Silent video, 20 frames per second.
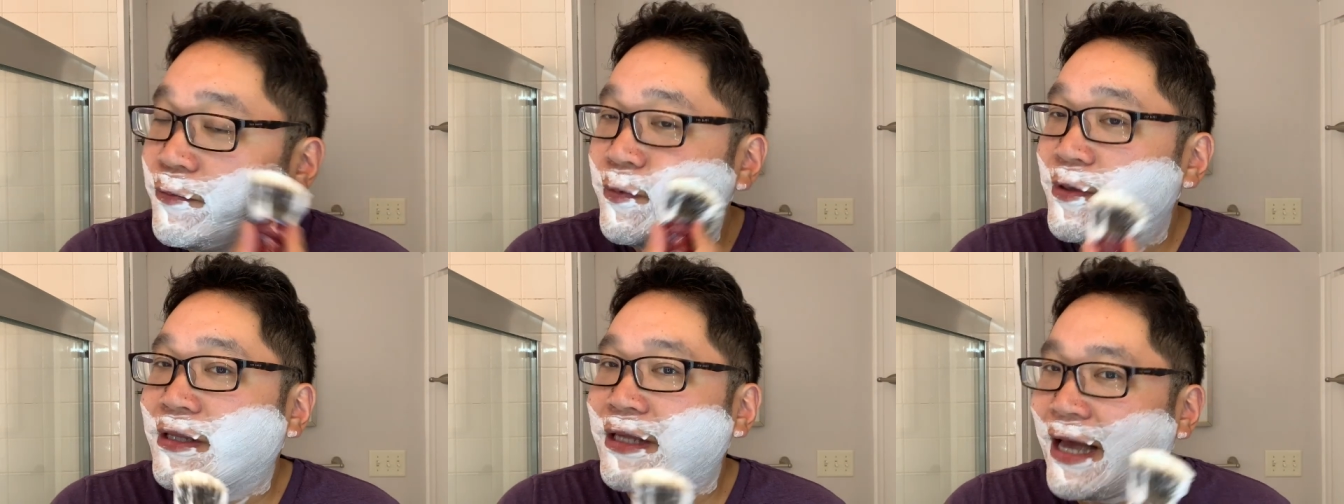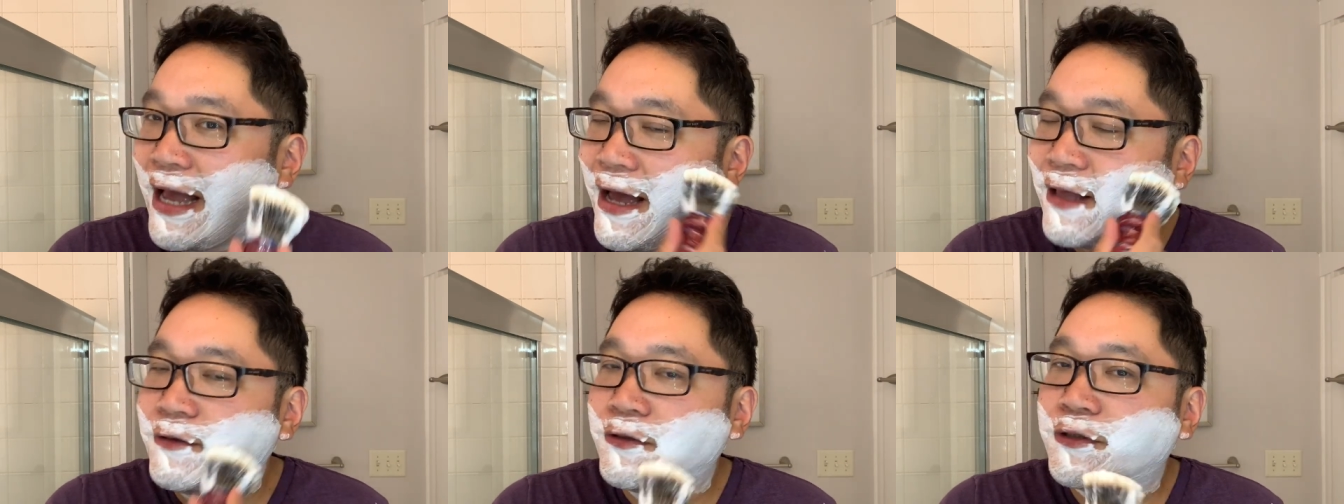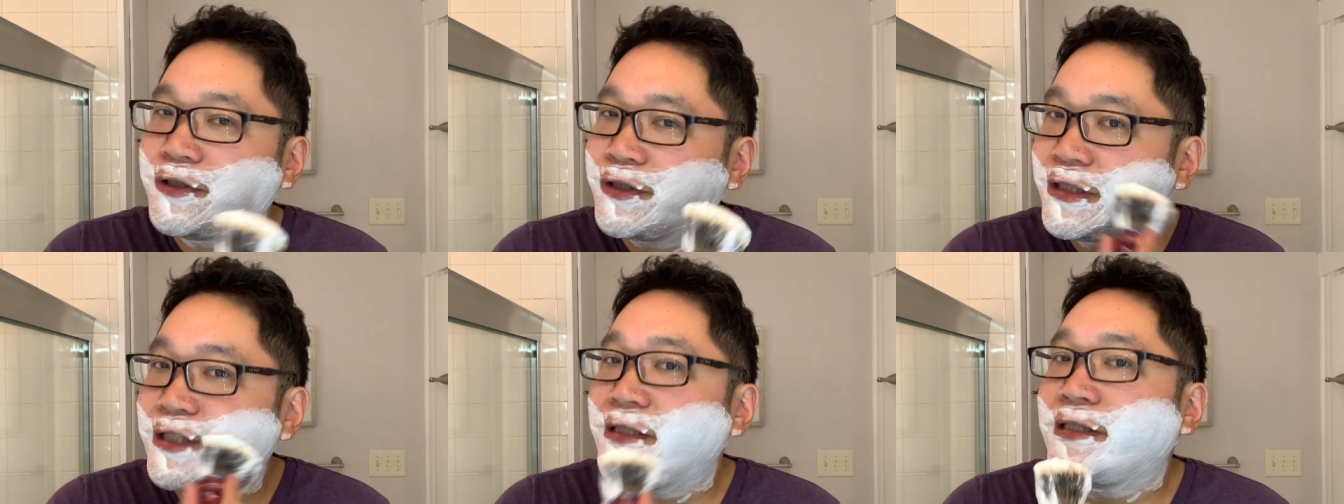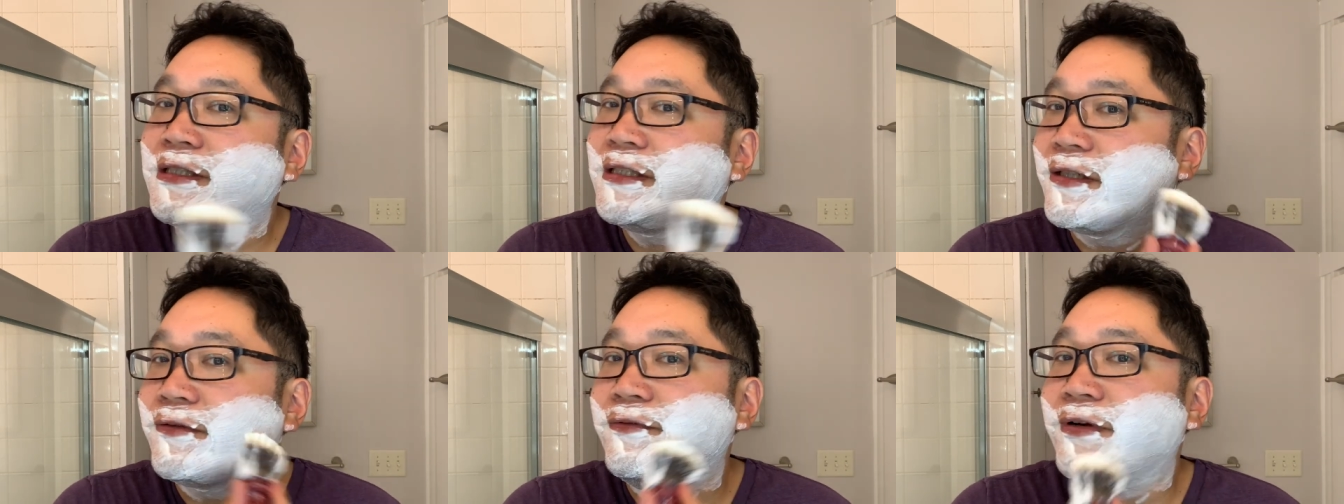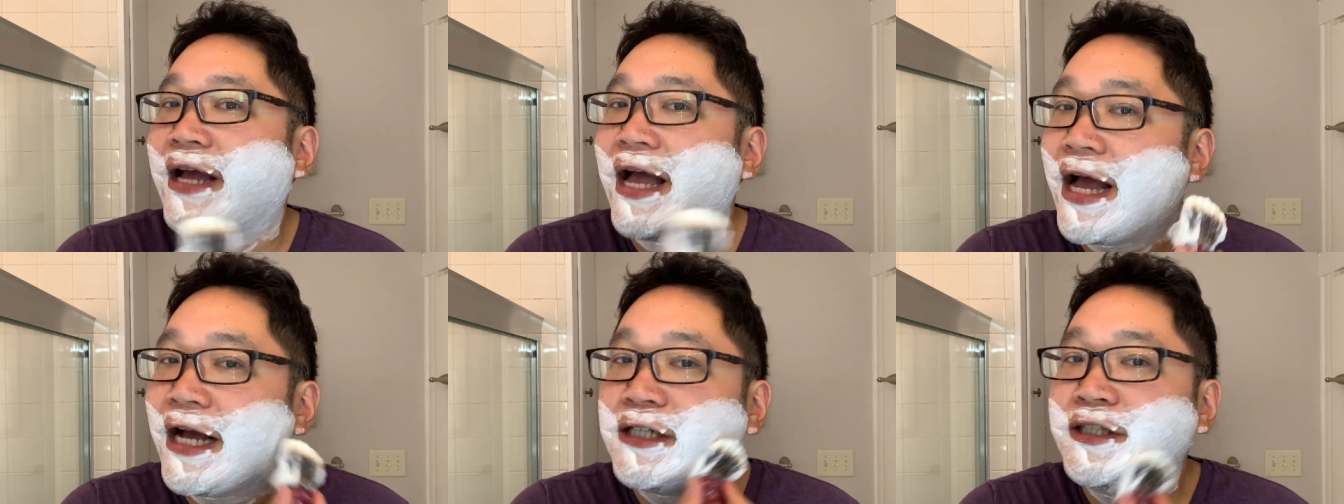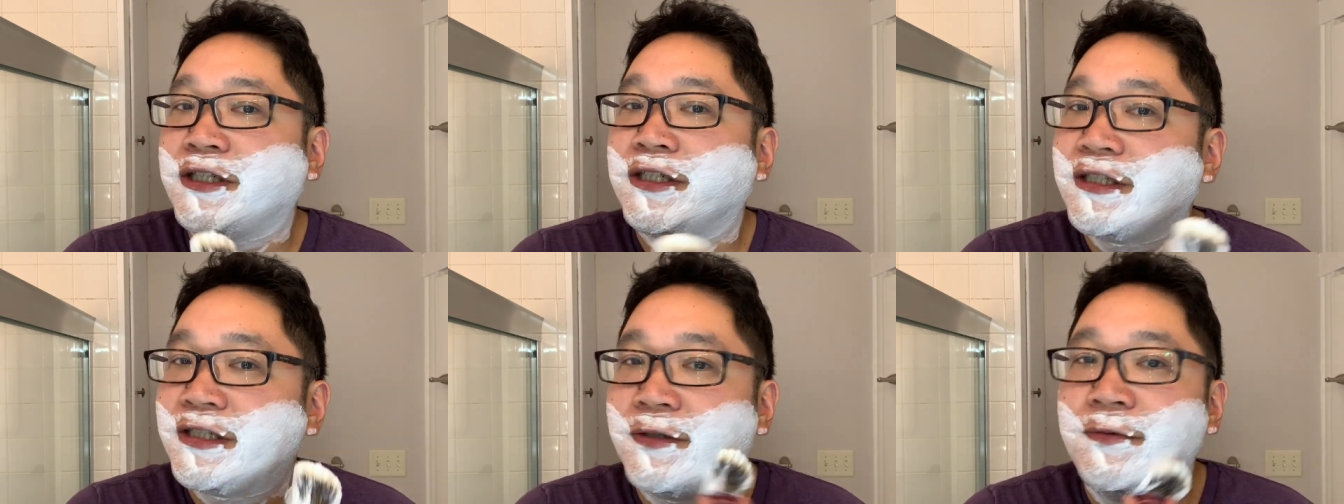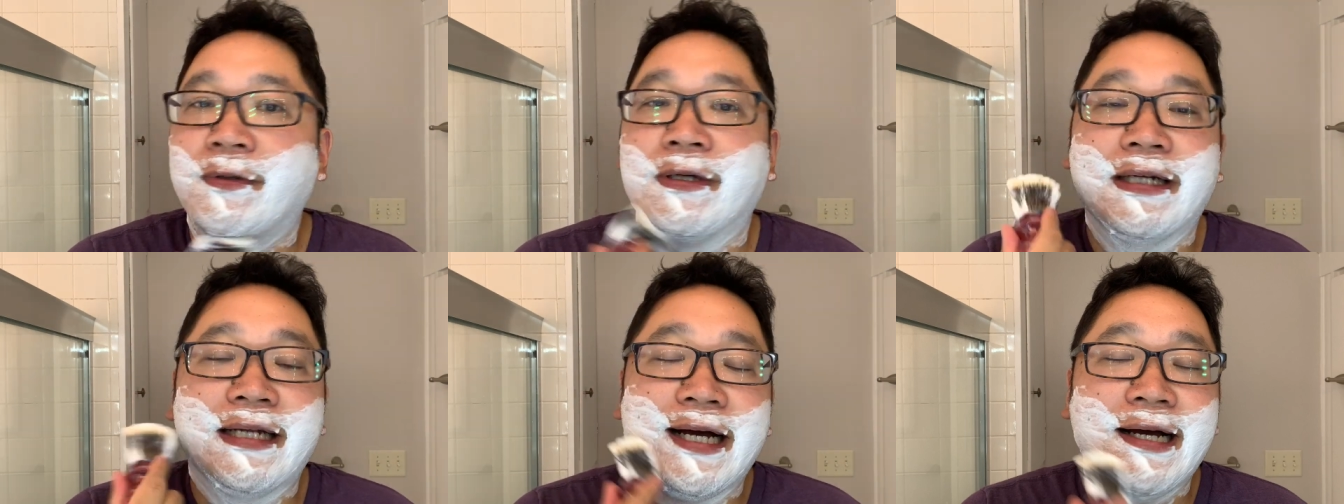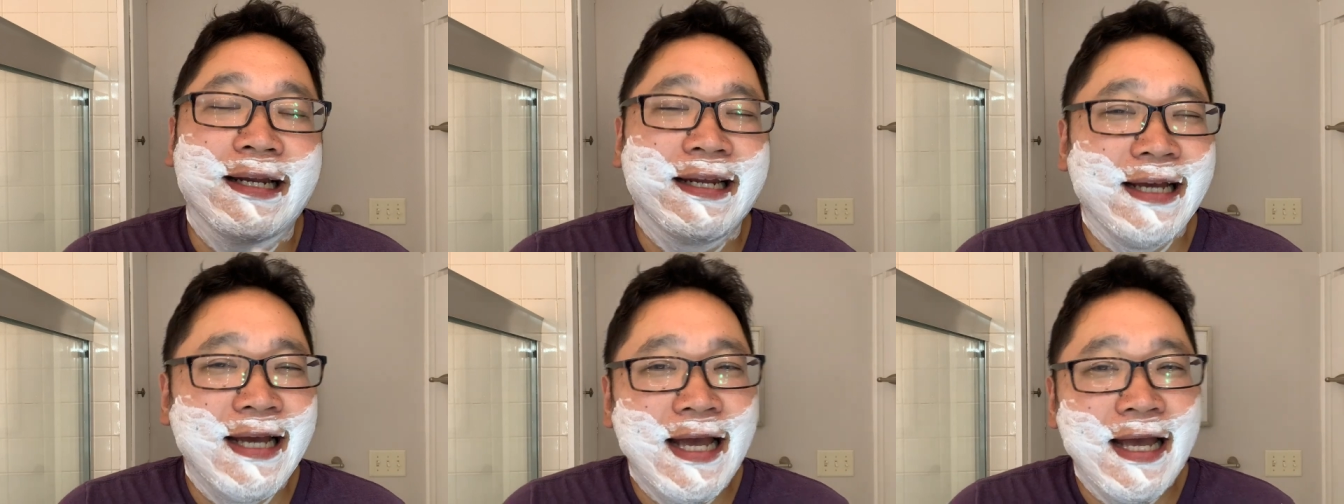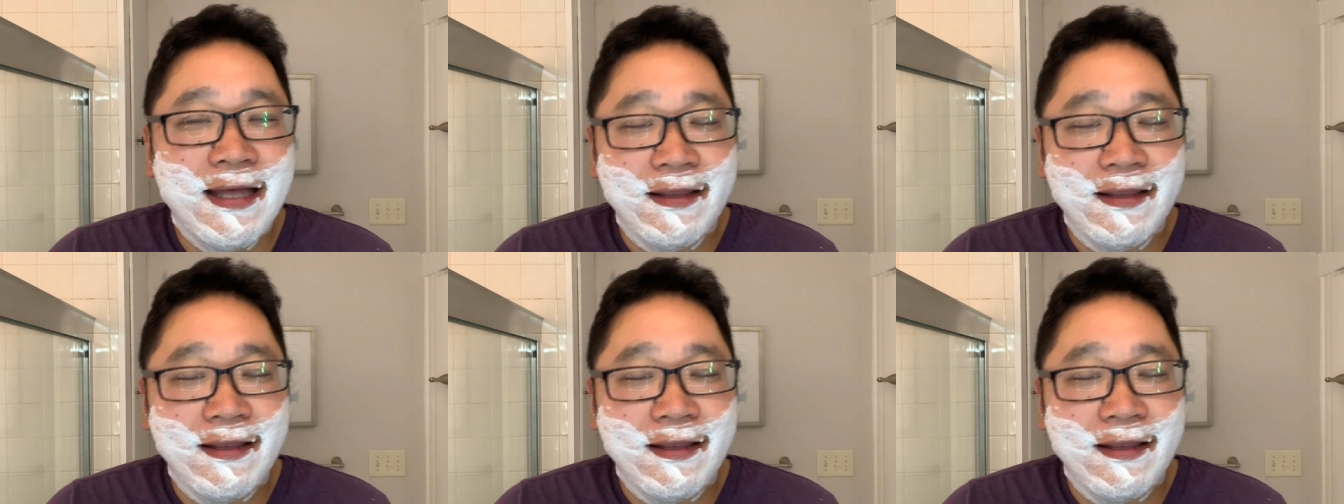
with allergies and reactions and whatnot,